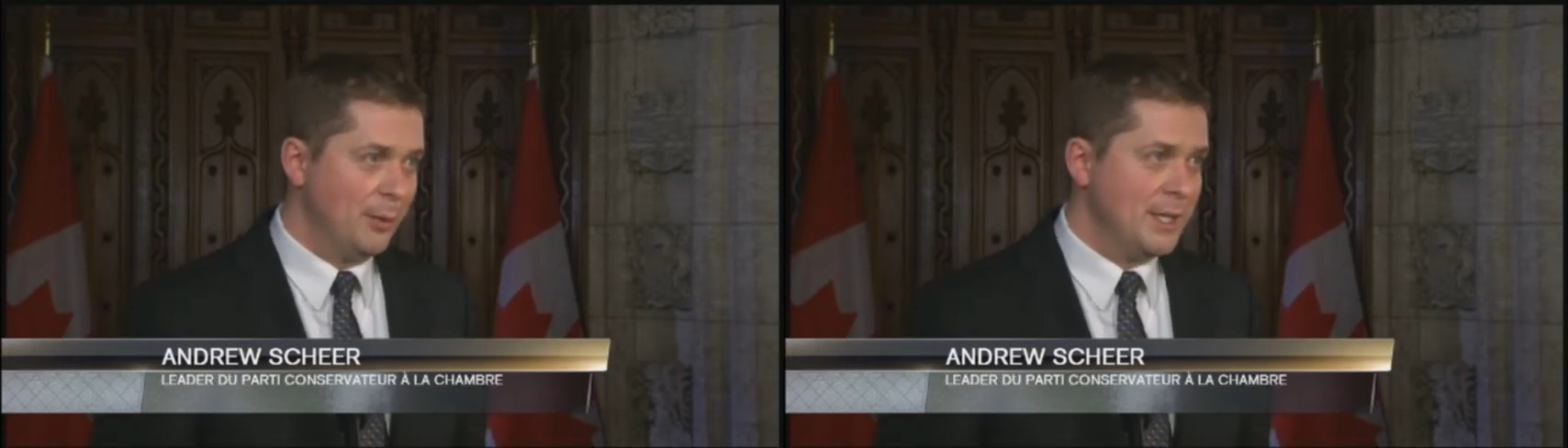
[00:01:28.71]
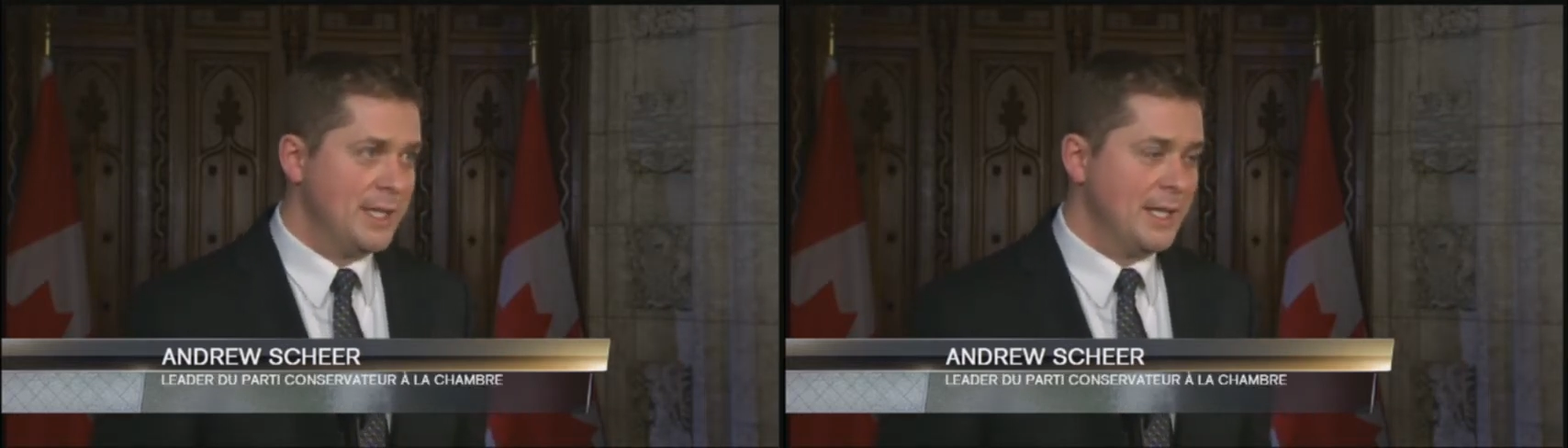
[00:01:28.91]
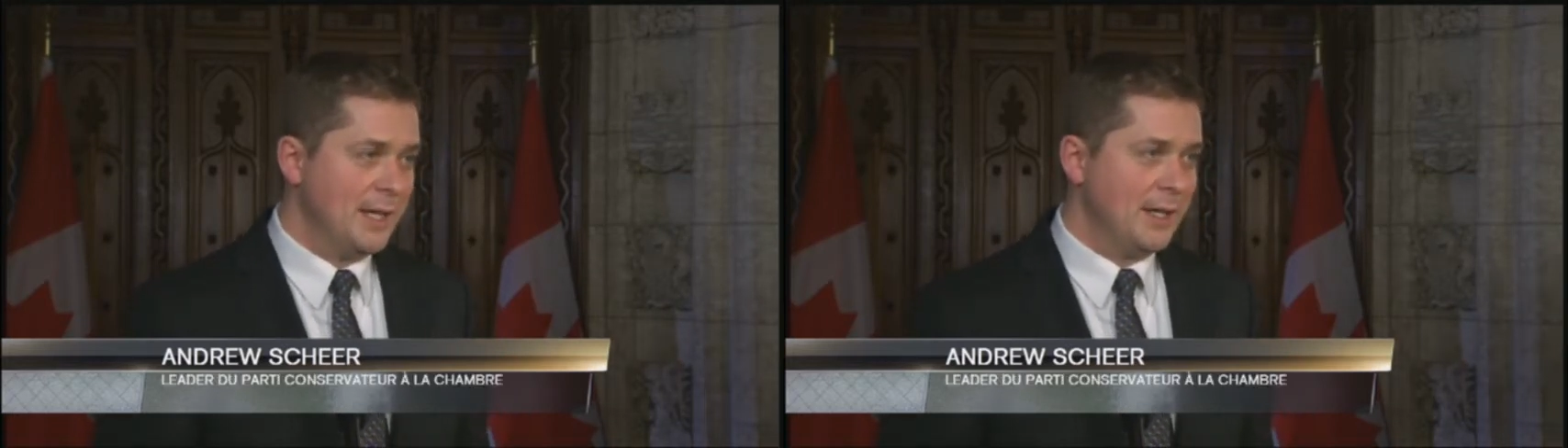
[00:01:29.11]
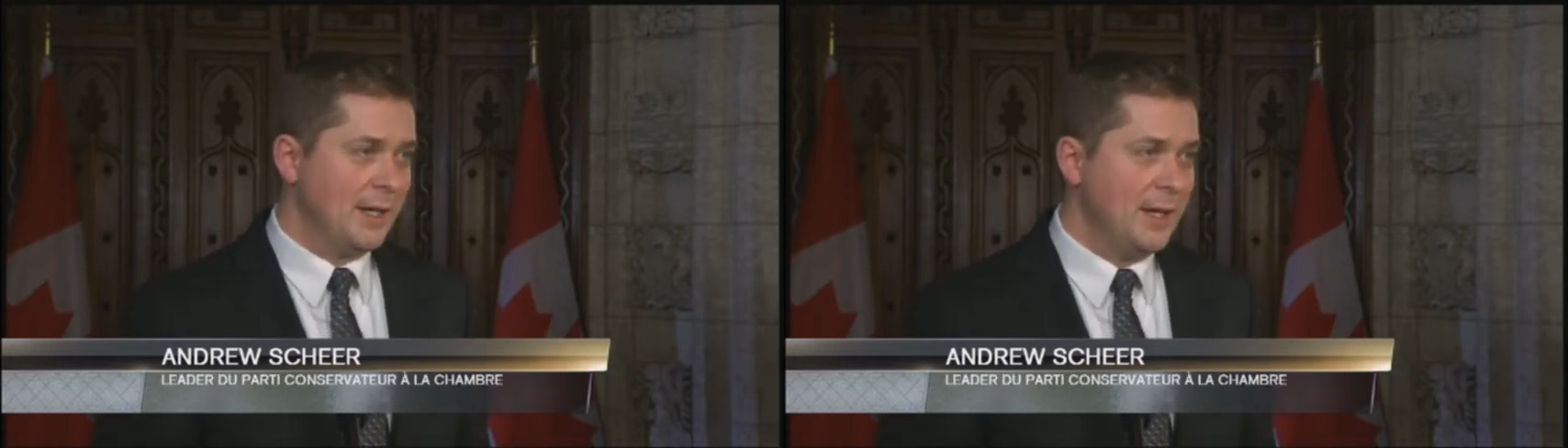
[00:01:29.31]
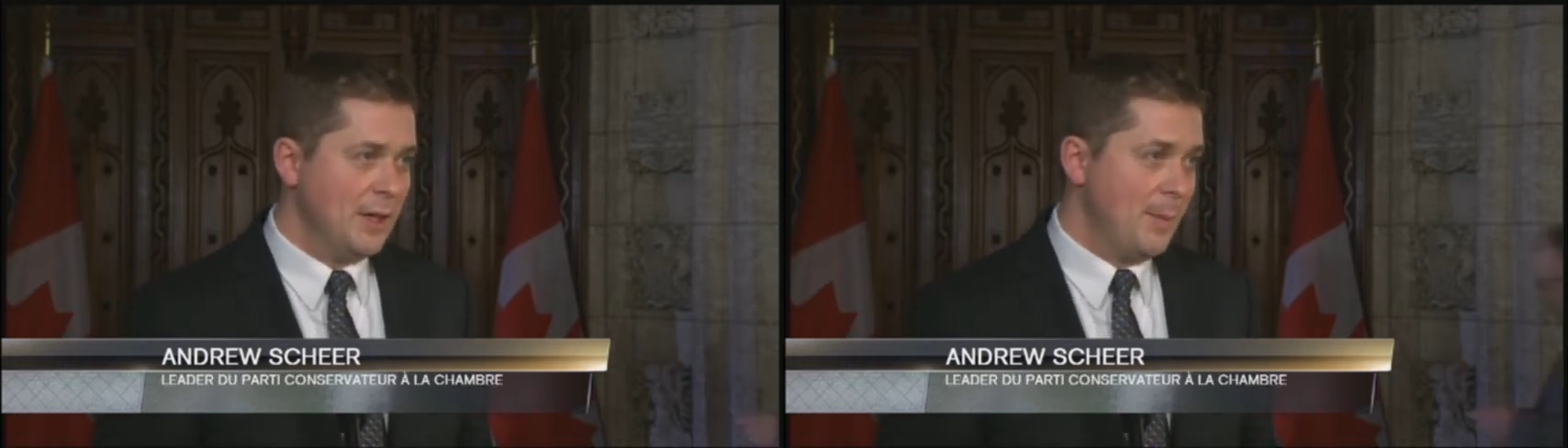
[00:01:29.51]
We see
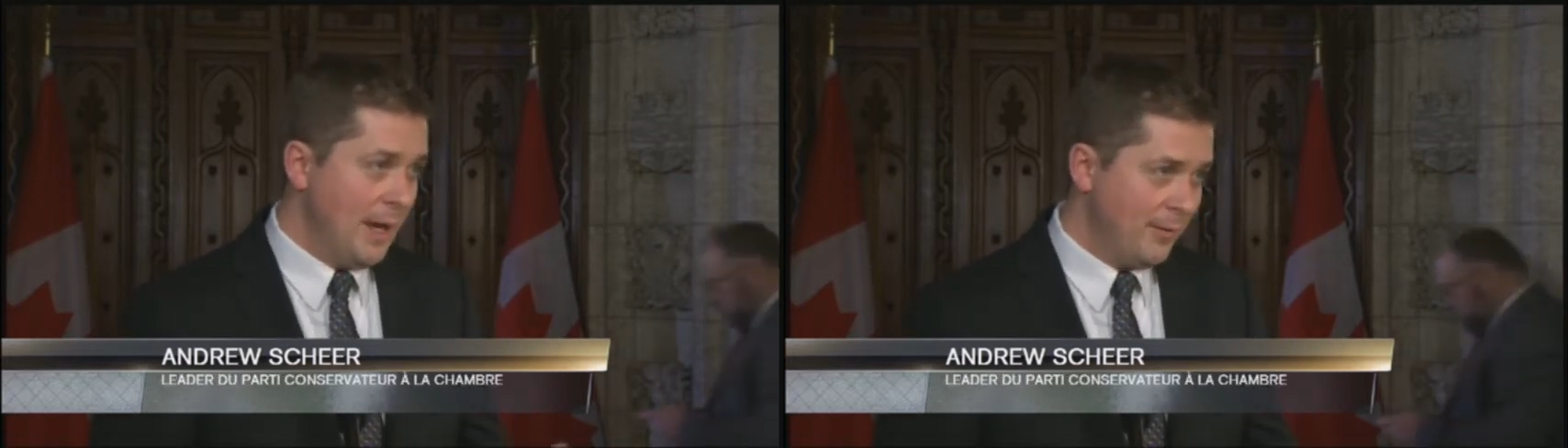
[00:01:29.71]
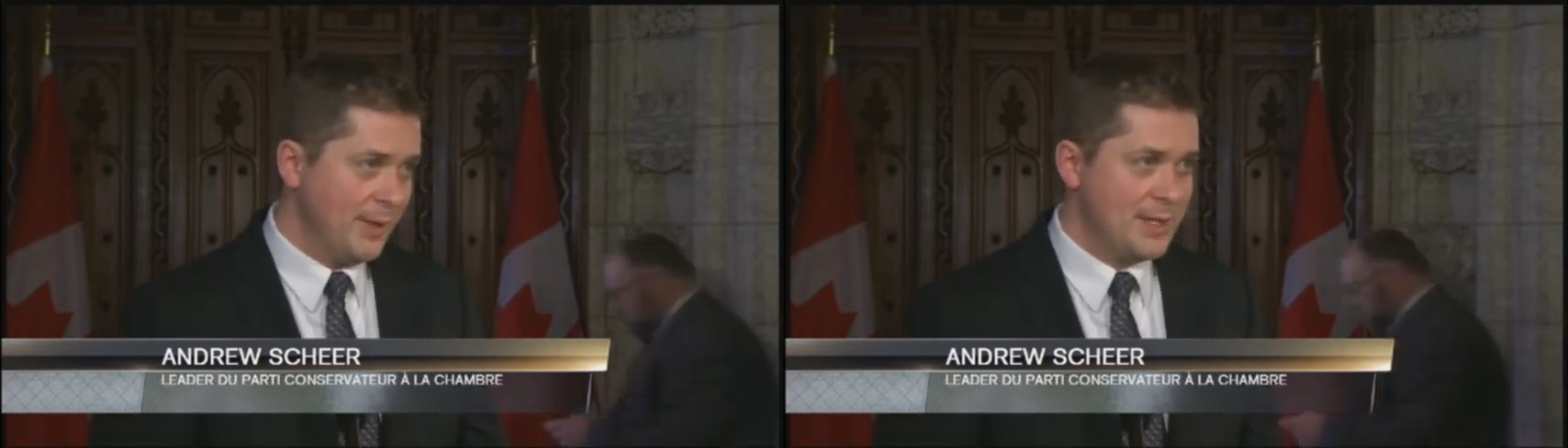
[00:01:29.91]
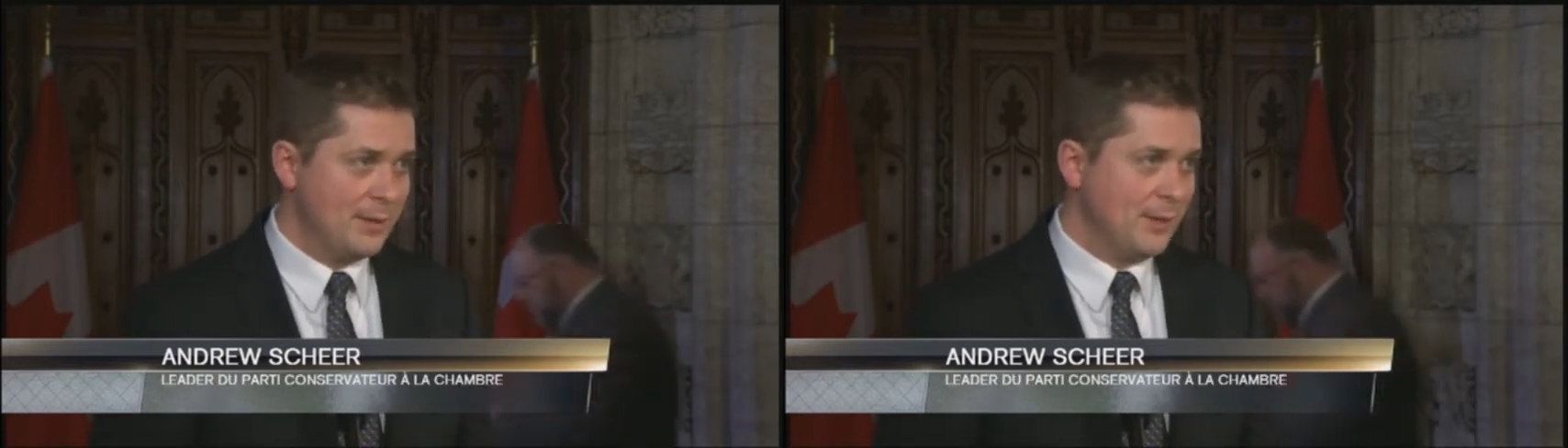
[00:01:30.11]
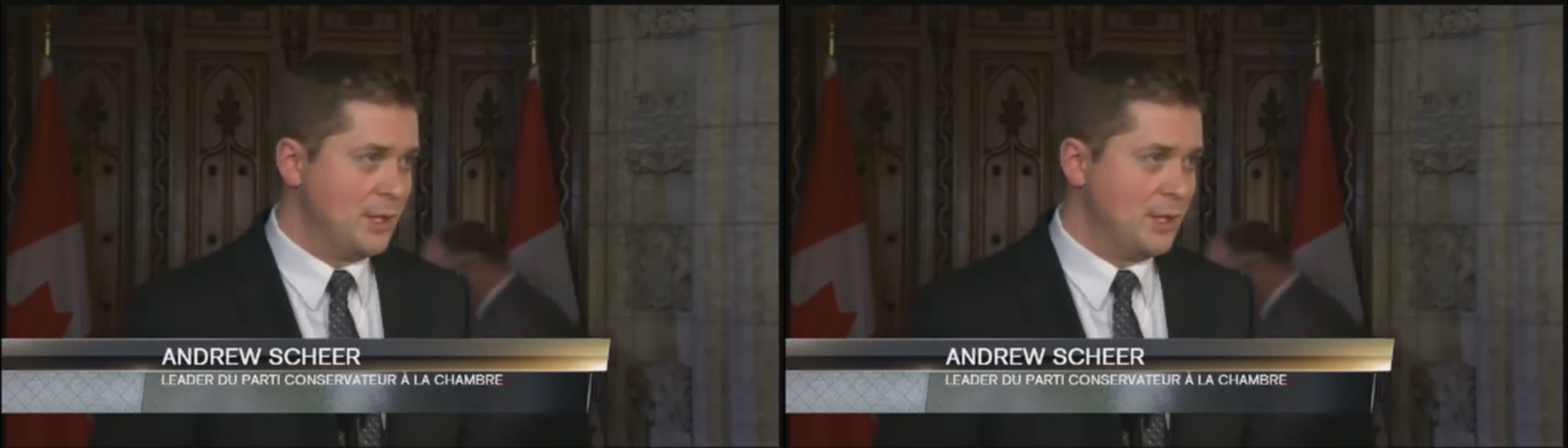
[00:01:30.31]
the benefits of